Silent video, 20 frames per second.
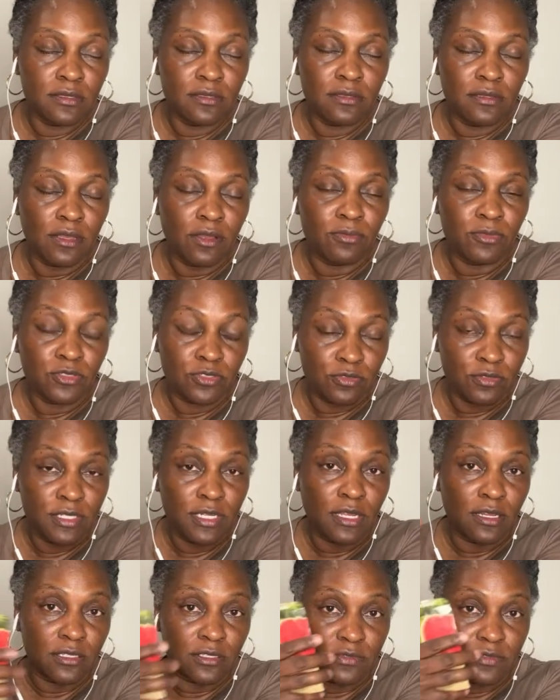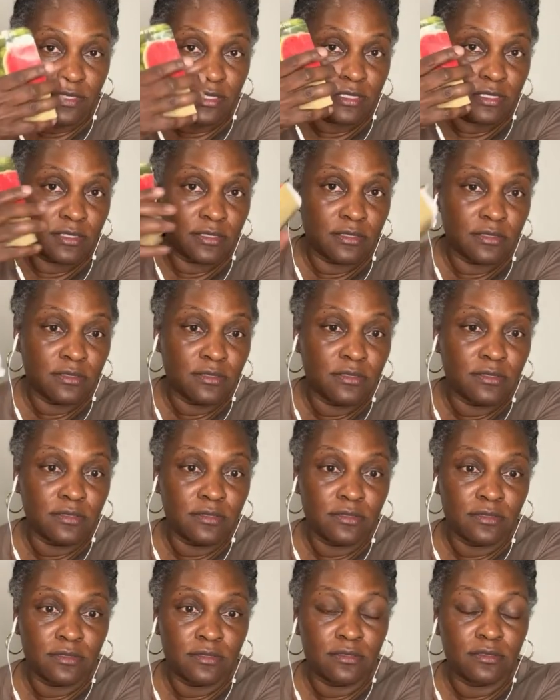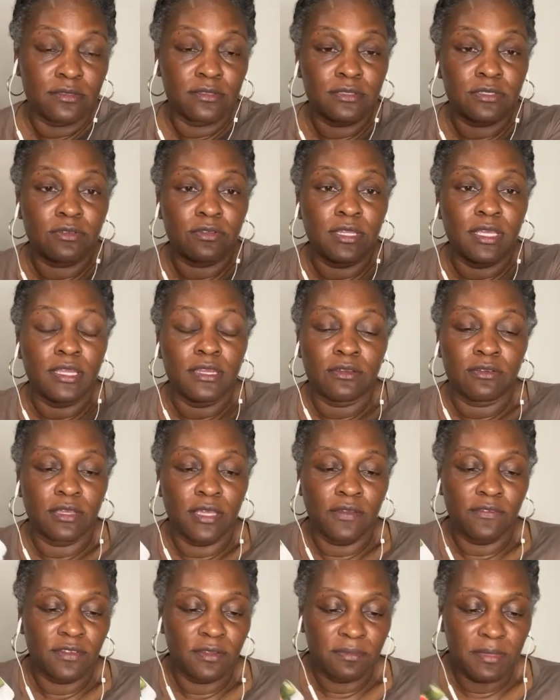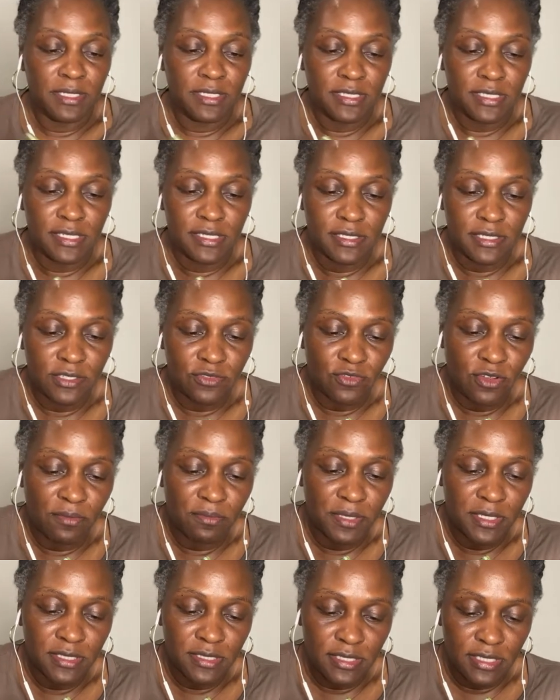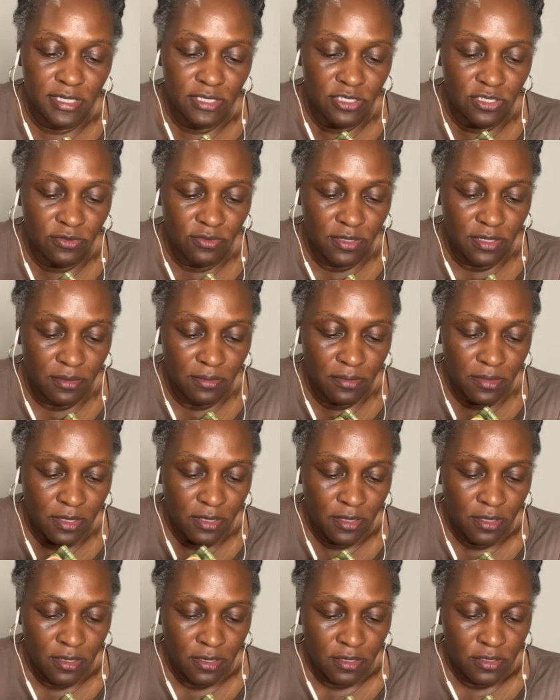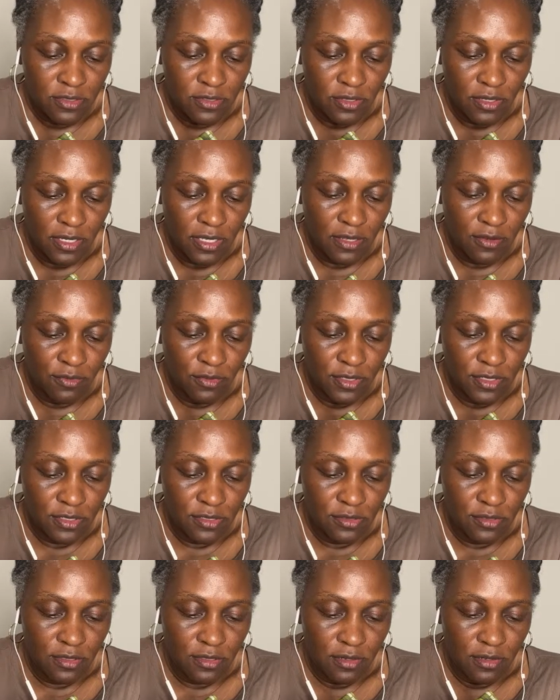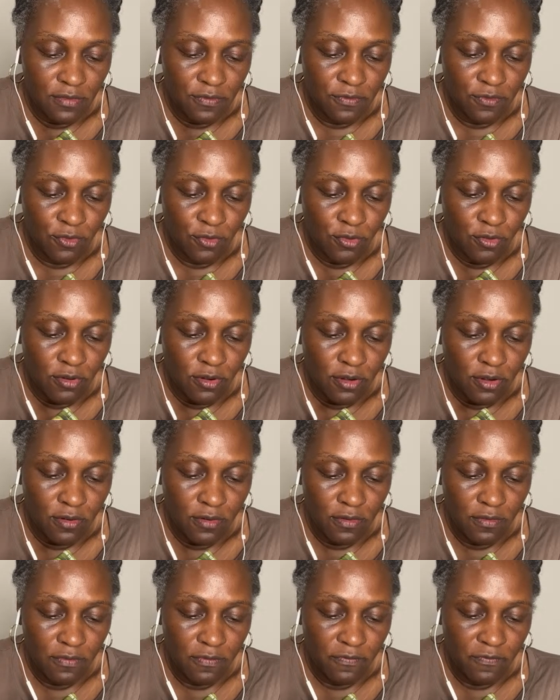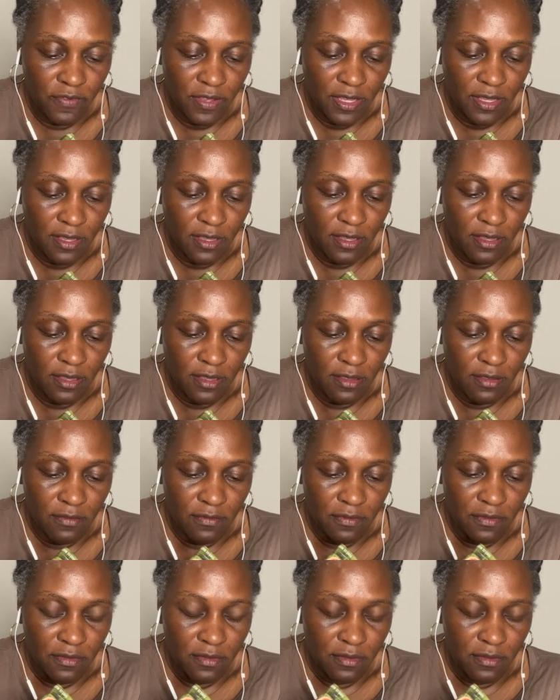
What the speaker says: almost $3 for this. So they don't have that many seeds. That's why I'm being stingy with them. So I have 1, 2, 3, 4, 5,